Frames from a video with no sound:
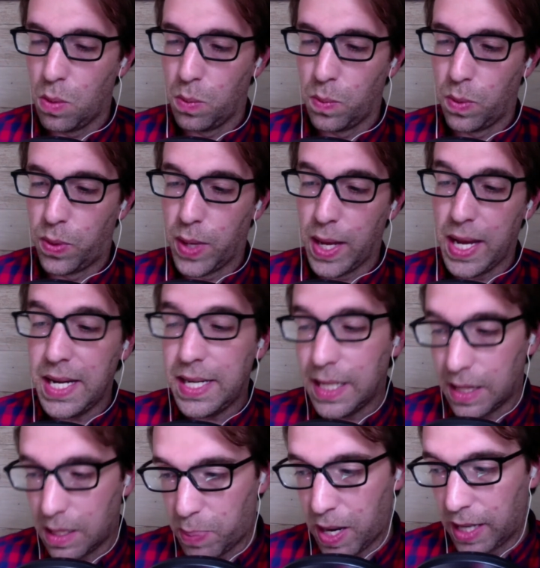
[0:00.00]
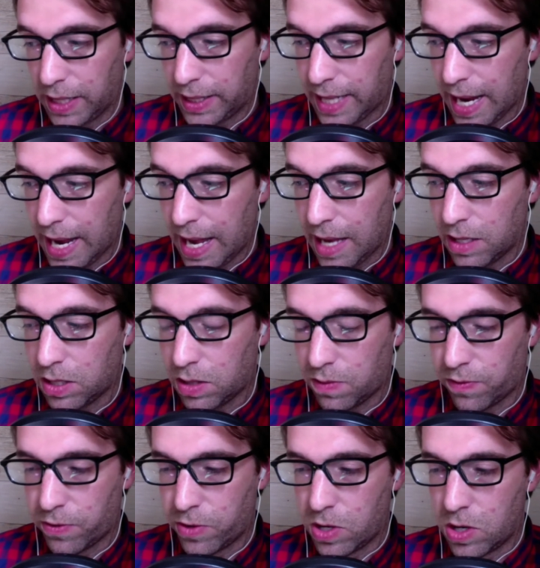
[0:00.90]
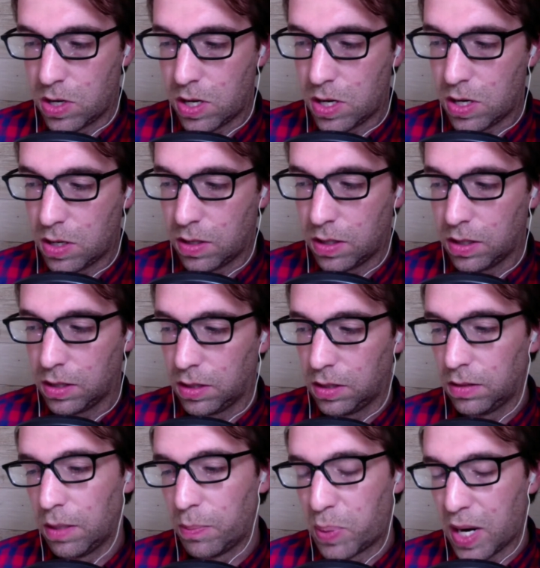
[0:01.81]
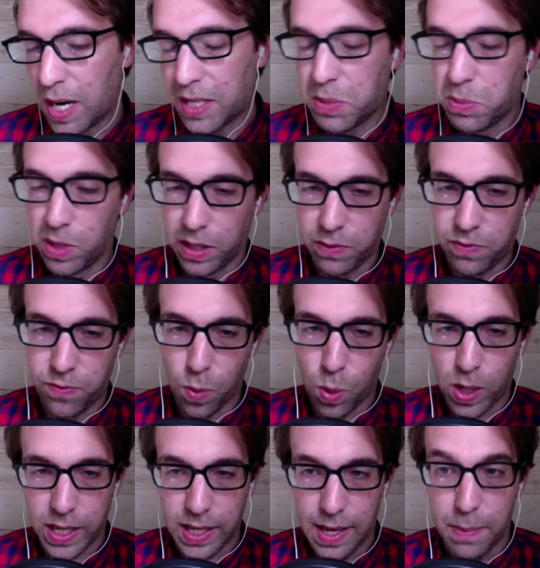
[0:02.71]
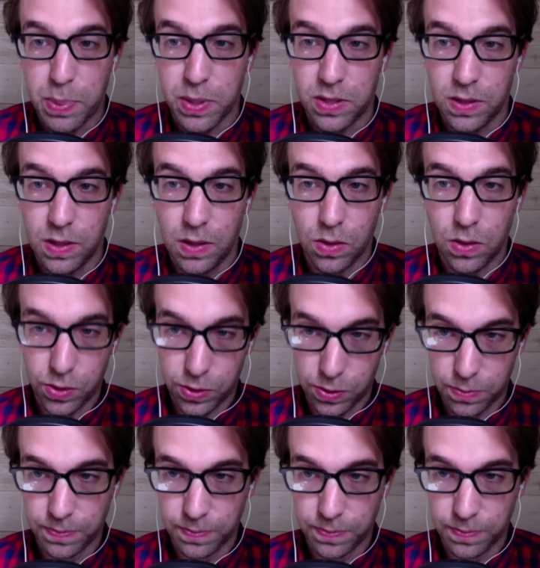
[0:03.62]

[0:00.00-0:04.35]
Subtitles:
they did the podcast for approximately 40 episodes.